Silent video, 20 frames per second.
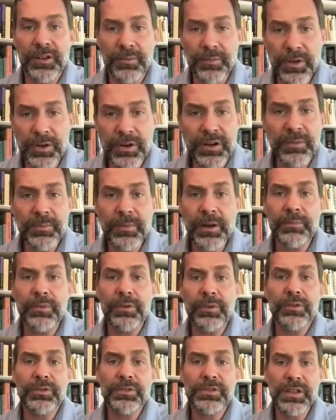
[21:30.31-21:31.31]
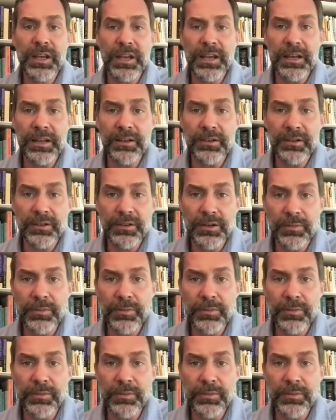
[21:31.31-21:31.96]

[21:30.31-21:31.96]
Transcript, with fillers: community members and